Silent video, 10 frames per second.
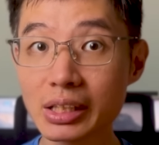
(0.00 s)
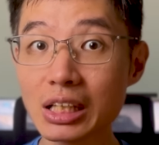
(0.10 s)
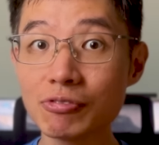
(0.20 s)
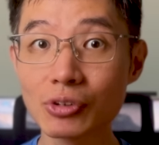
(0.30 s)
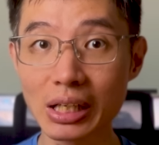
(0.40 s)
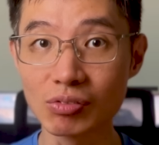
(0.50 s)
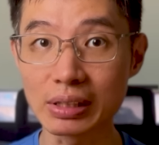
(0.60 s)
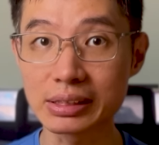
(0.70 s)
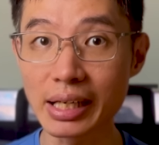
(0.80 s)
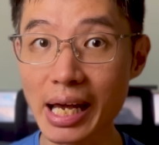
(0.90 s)
if you
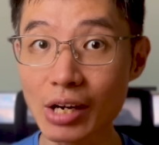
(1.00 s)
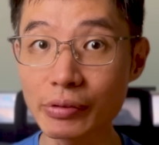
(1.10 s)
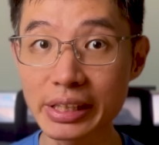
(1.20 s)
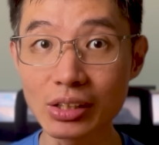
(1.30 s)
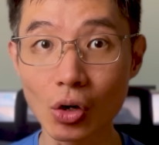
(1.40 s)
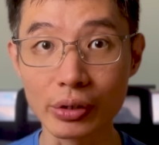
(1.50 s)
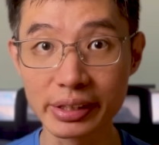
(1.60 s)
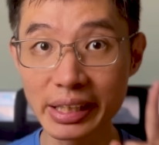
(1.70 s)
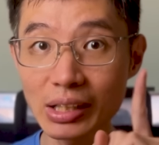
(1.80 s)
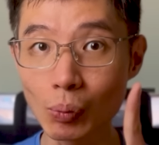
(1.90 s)
invested everything on
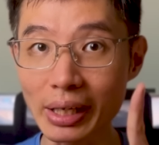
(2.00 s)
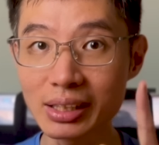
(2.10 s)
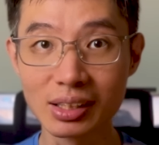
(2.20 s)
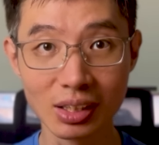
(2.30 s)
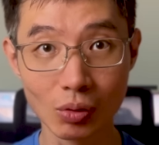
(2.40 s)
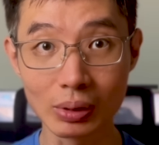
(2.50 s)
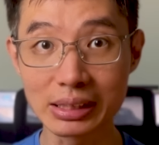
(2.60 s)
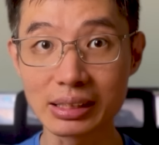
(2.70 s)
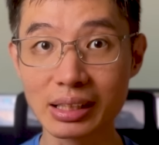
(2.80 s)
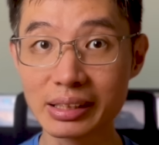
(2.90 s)
day 1
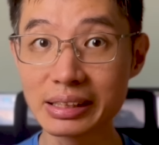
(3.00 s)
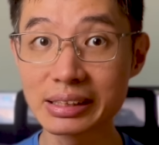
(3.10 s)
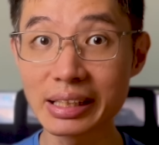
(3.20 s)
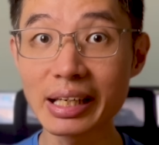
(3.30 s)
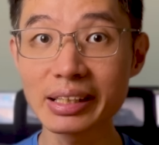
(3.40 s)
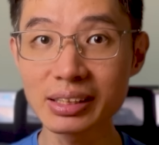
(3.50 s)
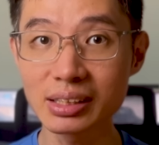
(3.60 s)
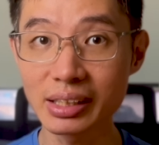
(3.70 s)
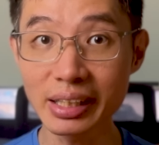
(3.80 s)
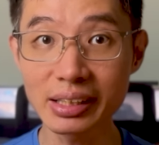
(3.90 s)
versus DCAing
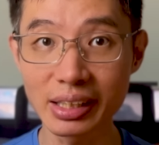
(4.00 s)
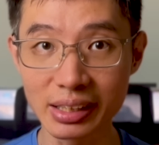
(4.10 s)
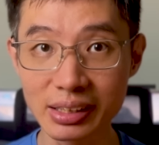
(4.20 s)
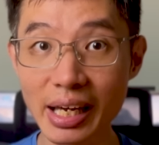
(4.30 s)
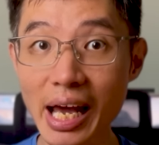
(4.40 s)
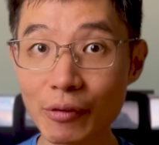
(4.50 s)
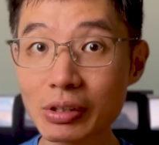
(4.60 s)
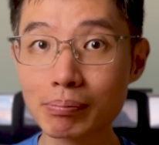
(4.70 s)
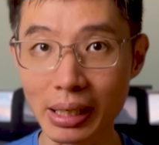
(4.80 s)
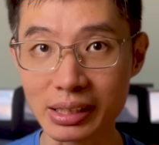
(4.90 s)
it in
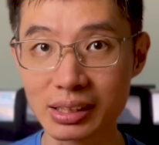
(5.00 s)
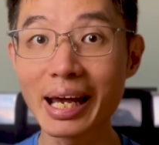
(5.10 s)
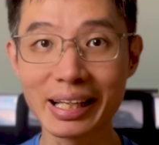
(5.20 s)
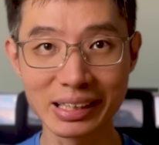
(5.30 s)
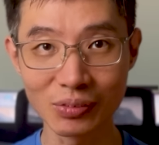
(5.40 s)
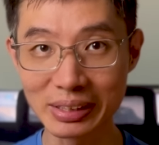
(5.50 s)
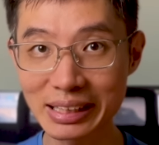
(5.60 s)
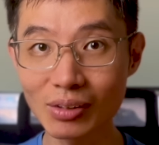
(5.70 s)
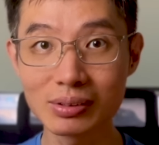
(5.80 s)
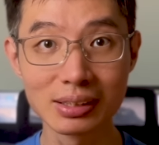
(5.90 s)
every month. And the
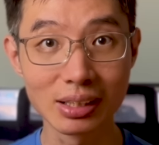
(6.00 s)
result?